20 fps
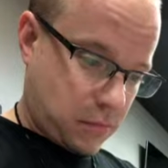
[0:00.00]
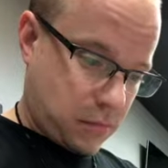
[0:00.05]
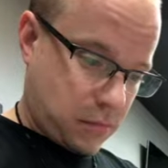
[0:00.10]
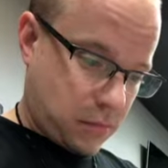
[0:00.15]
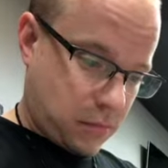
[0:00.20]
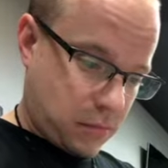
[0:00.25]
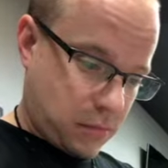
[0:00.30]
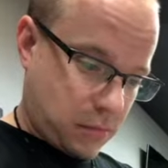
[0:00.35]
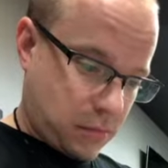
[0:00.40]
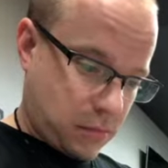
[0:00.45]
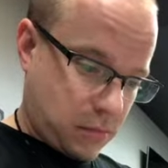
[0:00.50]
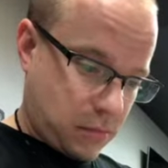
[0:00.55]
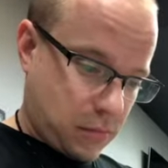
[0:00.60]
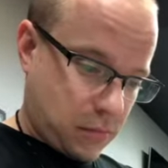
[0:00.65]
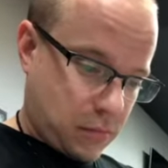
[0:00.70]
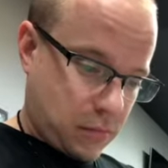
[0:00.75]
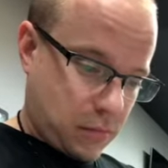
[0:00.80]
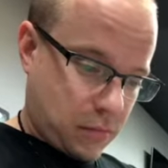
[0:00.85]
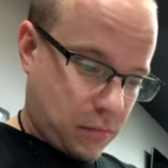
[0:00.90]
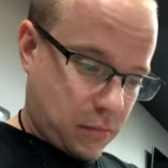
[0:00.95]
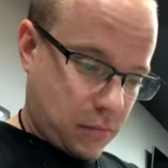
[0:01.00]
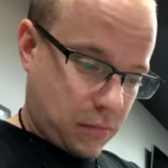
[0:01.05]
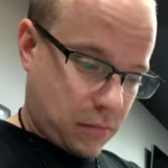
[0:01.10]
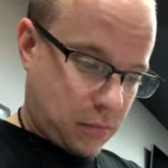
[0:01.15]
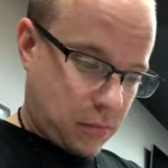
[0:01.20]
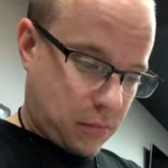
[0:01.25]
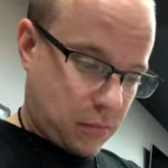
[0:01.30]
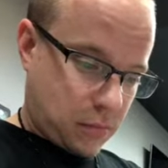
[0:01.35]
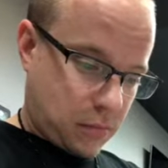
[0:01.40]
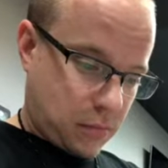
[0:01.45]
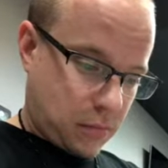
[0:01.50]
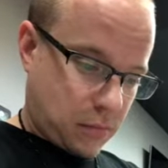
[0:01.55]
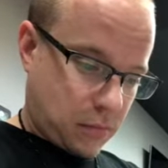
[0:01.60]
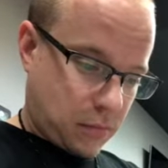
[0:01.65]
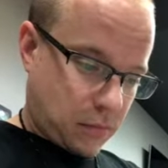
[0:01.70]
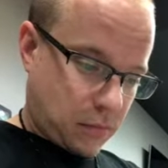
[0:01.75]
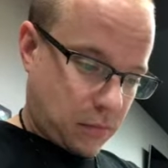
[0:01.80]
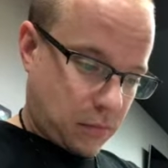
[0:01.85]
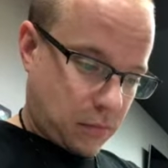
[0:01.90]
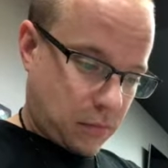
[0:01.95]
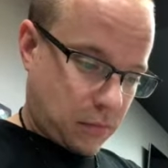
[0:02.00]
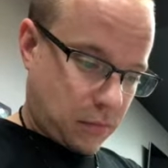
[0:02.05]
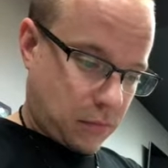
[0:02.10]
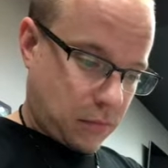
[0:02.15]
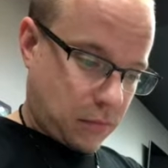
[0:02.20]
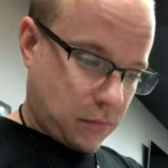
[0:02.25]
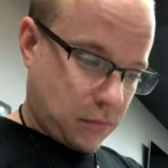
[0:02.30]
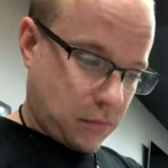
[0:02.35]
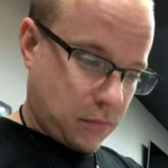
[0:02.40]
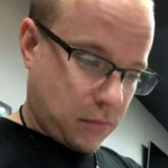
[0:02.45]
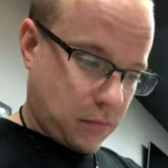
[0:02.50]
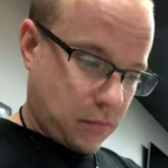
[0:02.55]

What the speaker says: (no one is talking)